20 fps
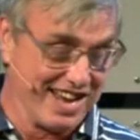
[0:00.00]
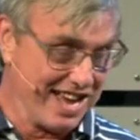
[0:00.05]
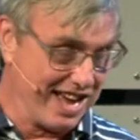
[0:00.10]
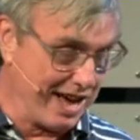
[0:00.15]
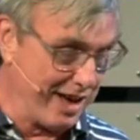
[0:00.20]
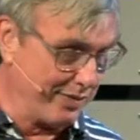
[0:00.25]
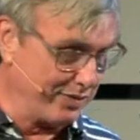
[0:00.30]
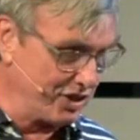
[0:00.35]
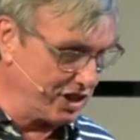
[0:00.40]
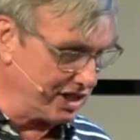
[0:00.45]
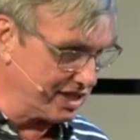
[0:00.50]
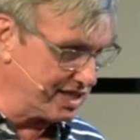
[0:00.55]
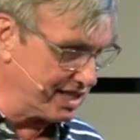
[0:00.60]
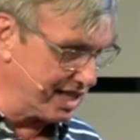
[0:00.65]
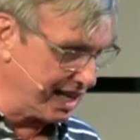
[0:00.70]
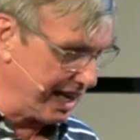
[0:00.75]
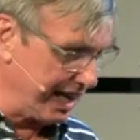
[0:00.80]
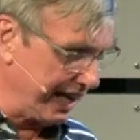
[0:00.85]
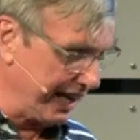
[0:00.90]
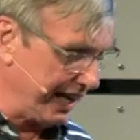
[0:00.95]
I'm just
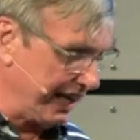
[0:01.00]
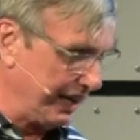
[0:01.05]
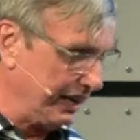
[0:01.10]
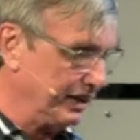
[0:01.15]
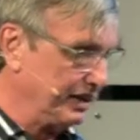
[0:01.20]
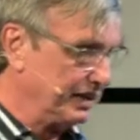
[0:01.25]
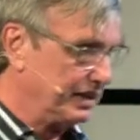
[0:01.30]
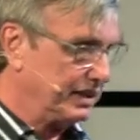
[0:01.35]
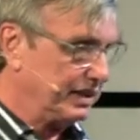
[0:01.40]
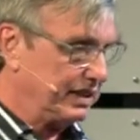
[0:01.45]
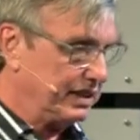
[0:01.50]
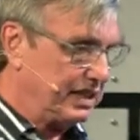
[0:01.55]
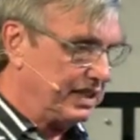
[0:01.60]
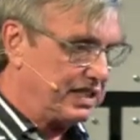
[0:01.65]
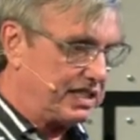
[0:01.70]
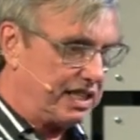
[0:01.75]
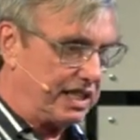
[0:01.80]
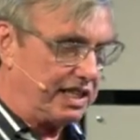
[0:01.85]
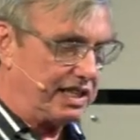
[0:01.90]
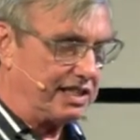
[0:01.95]
telling you
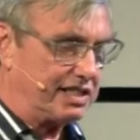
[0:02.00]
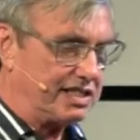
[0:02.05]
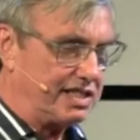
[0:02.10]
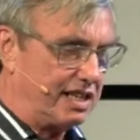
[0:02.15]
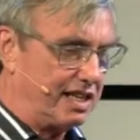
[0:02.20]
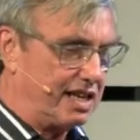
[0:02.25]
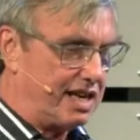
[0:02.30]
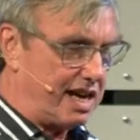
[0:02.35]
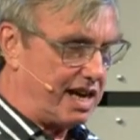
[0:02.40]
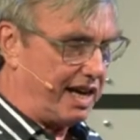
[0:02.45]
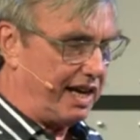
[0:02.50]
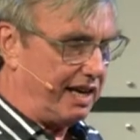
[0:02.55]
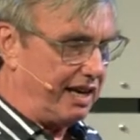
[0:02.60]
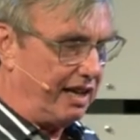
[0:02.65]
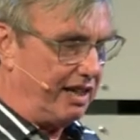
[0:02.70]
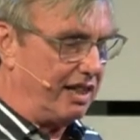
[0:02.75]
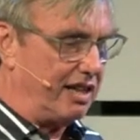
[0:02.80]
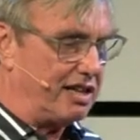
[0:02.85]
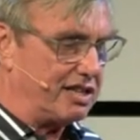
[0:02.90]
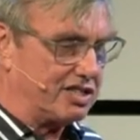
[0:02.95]
so that
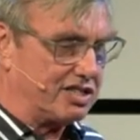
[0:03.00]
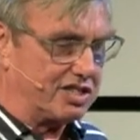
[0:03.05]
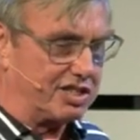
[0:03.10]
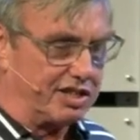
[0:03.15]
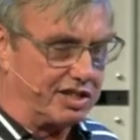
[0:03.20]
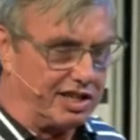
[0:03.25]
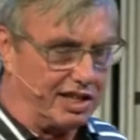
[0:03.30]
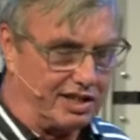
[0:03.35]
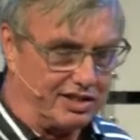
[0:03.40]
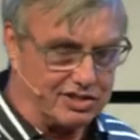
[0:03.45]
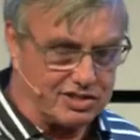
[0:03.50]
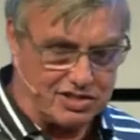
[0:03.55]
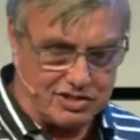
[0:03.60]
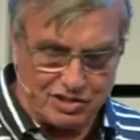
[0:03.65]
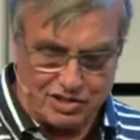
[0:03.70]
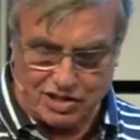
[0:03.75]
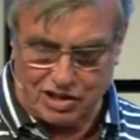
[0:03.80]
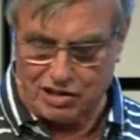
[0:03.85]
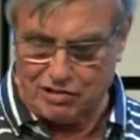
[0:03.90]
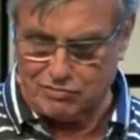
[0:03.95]
tonight lots of things
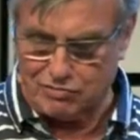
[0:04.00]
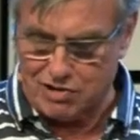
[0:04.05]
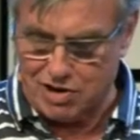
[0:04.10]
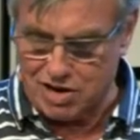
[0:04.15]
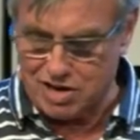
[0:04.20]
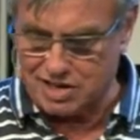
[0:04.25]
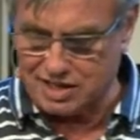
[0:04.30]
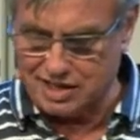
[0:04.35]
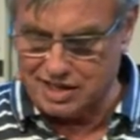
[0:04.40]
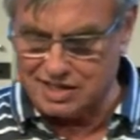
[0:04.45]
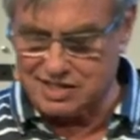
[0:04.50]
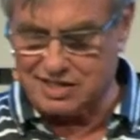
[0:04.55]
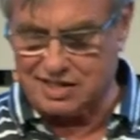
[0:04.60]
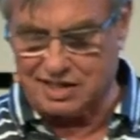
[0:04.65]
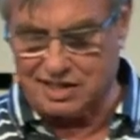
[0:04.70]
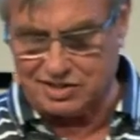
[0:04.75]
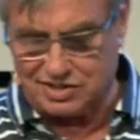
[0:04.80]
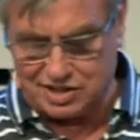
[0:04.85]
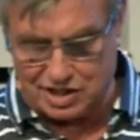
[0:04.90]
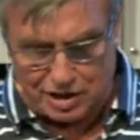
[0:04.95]
could go wrong. And isn't
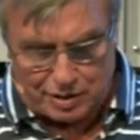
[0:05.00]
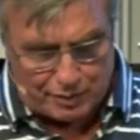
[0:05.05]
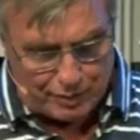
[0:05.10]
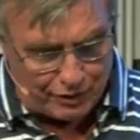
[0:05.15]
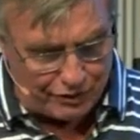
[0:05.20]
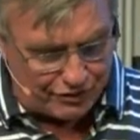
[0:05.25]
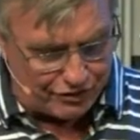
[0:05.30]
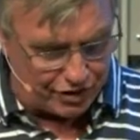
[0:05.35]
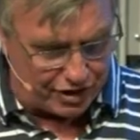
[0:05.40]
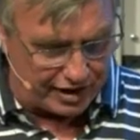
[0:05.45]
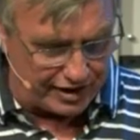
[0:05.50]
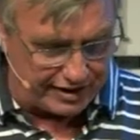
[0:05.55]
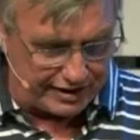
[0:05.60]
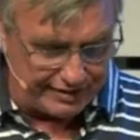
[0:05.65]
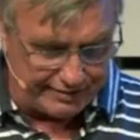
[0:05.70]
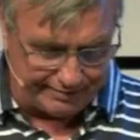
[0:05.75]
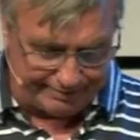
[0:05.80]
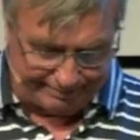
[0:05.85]
this going to be fun?